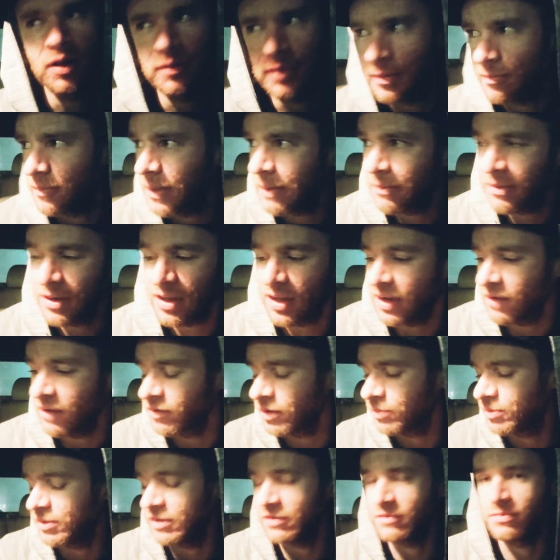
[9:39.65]
I mean, maybe not
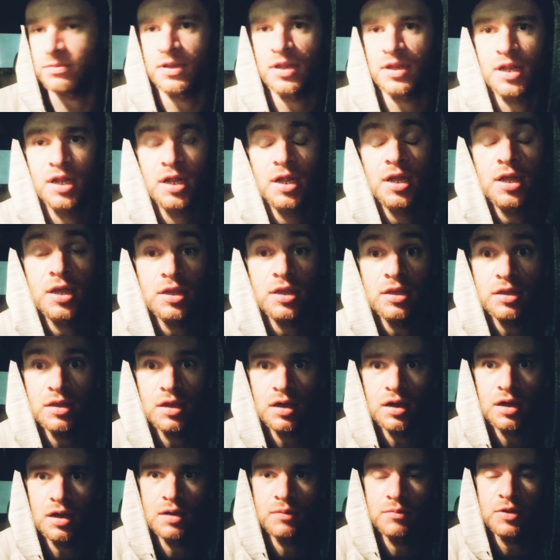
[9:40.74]
every piece, but
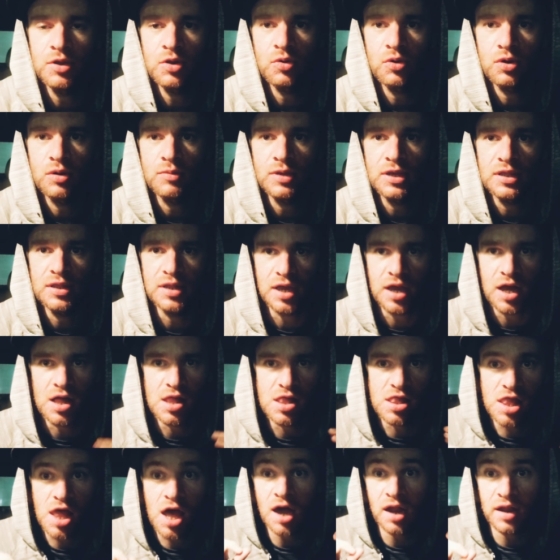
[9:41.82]
um, you know what I mean. Like a
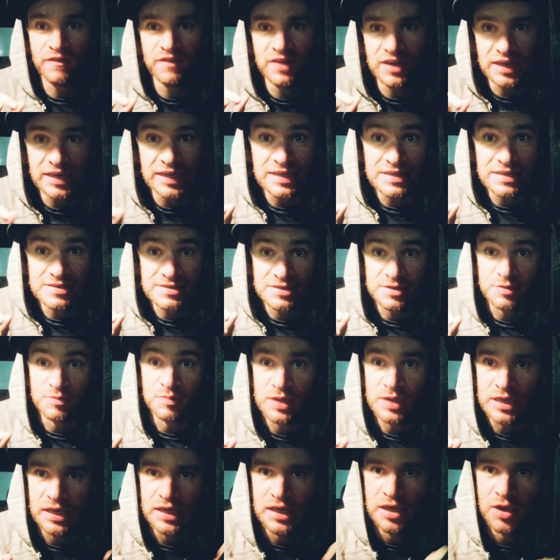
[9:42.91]
lot of it needs to
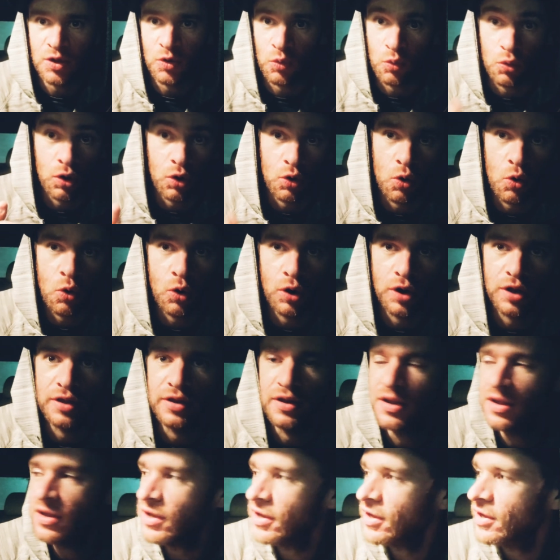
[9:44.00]
be recorded.
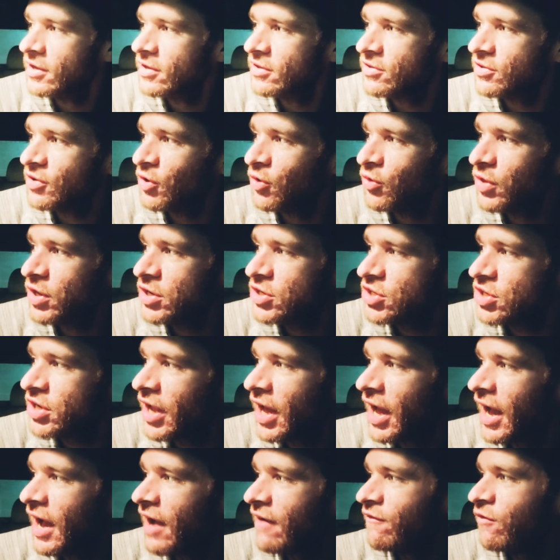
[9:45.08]
So they should
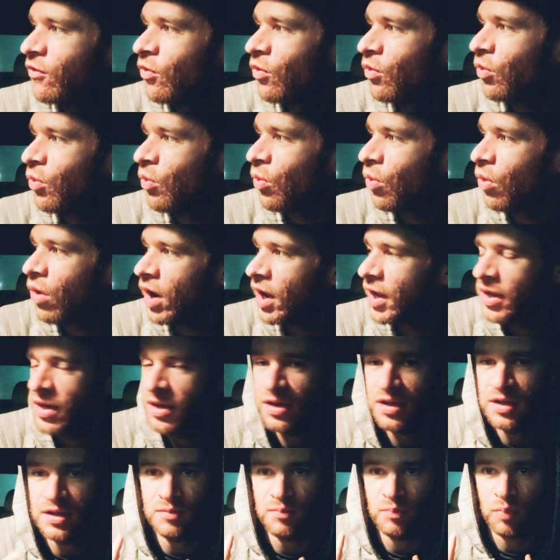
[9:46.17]
have
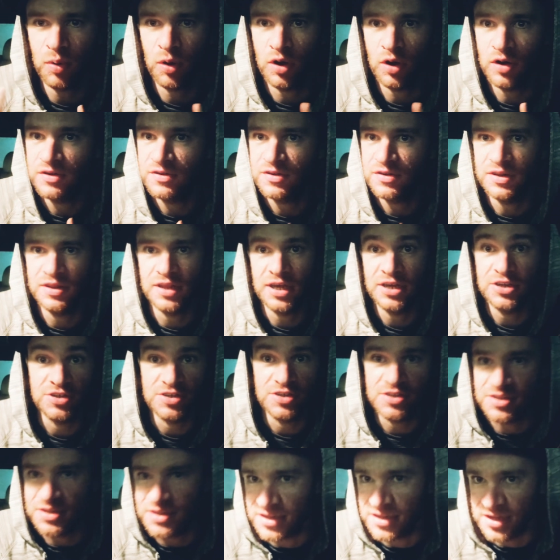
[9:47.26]
one person that
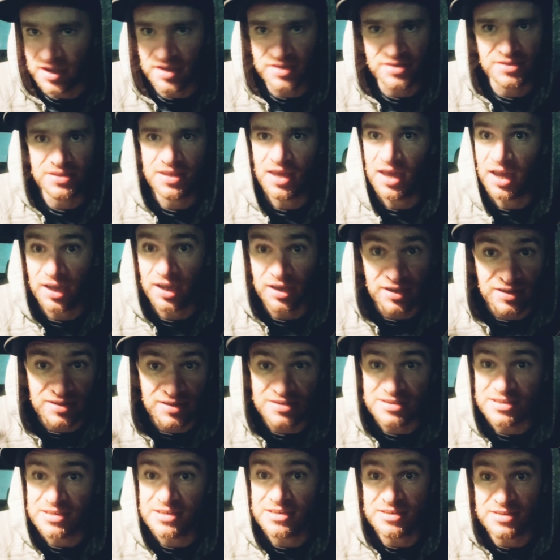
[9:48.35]
just does that
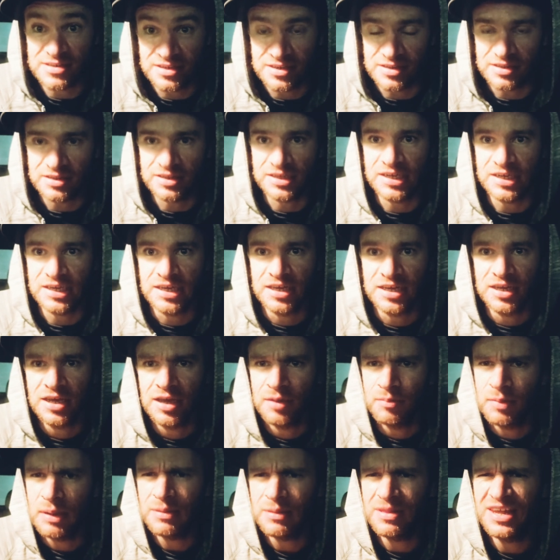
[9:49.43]
consistently.
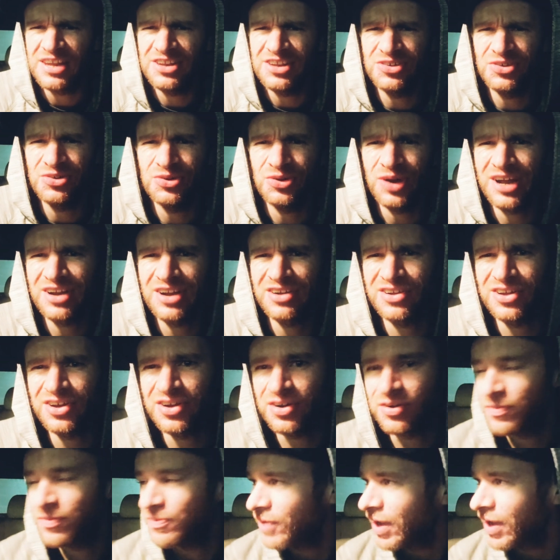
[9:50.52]
Maybe they do, I don't
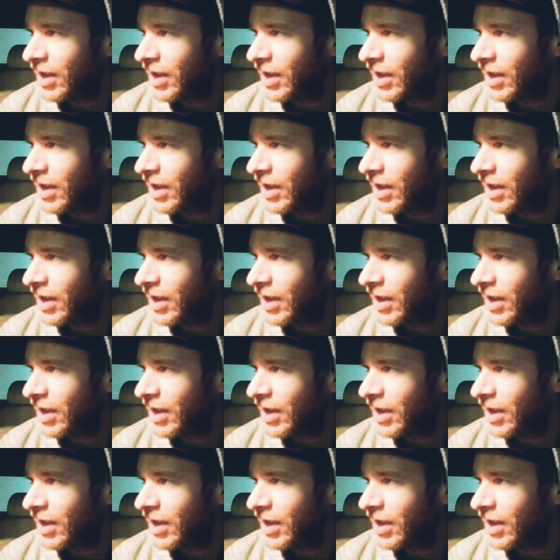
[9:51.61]
know.